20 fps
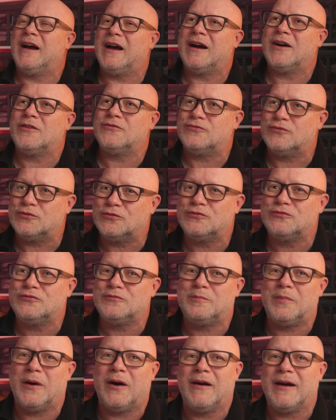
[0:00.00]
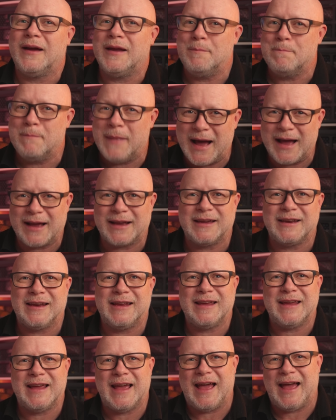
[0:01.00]
are ruled by
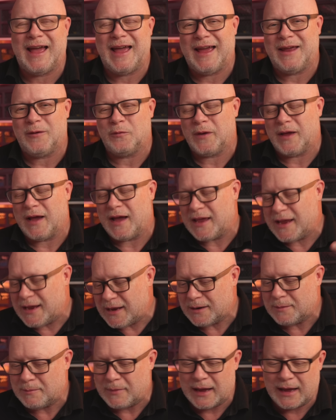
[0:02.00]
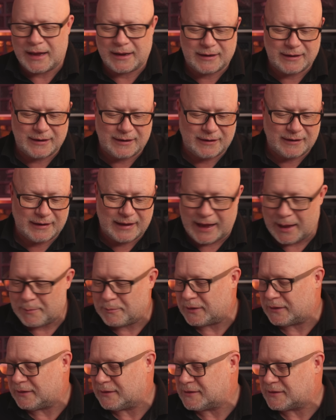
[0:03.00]
marketing and we are in a market and
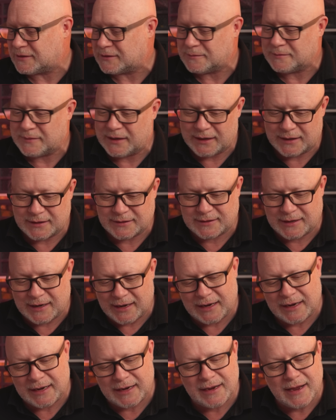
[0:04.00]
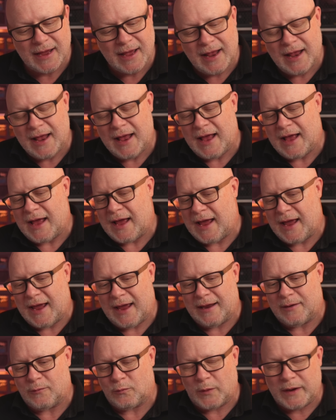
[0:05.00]
capitalism is king
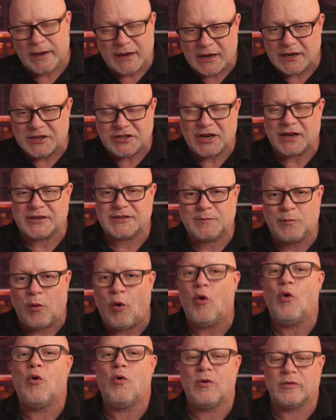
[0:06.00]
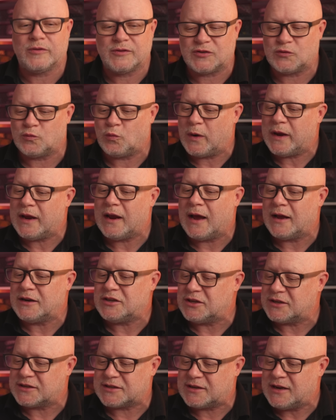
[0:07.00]
and we are just pawns. We are
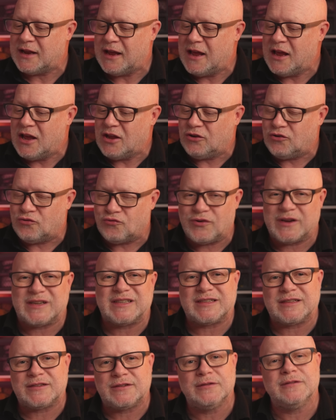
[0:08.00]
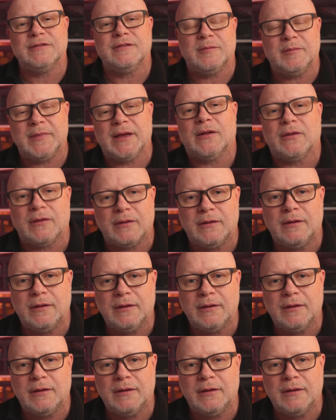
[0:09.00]
just grist to the mill.